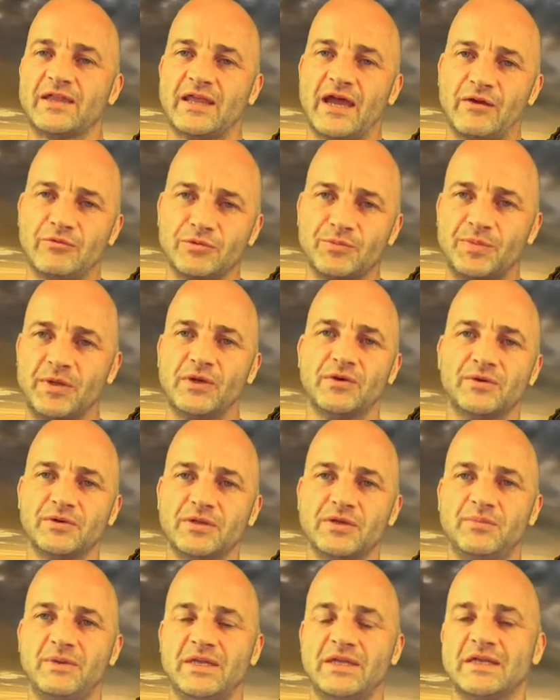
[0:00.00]
That would
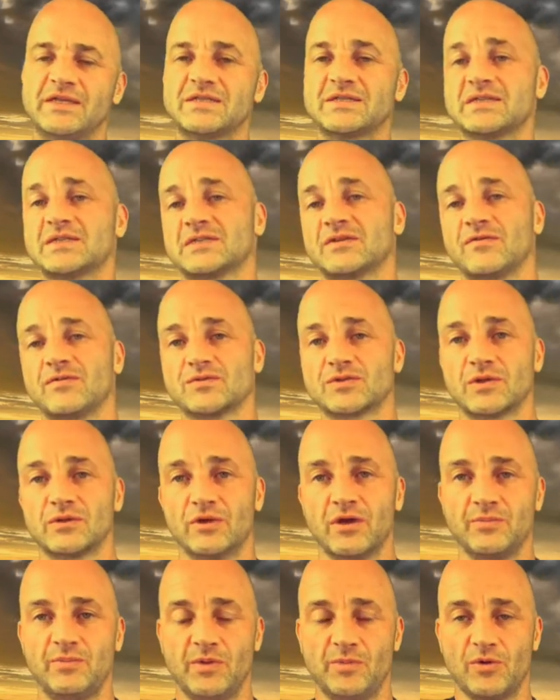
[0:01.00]
only be an instance if there's a
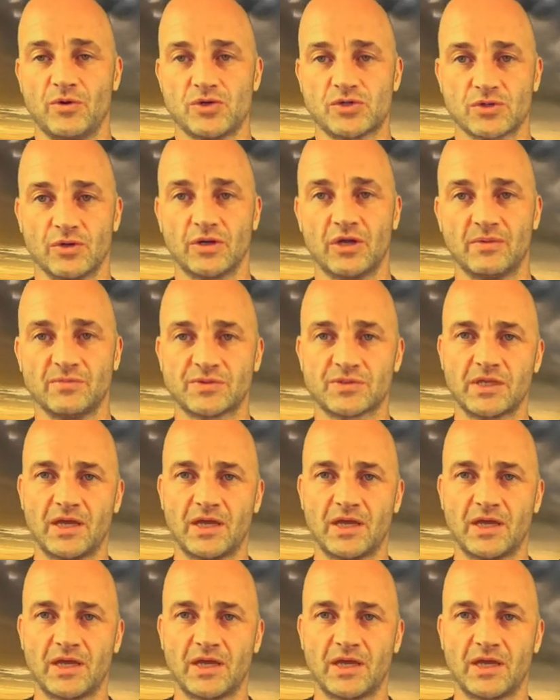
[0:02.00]
lot of people showing up,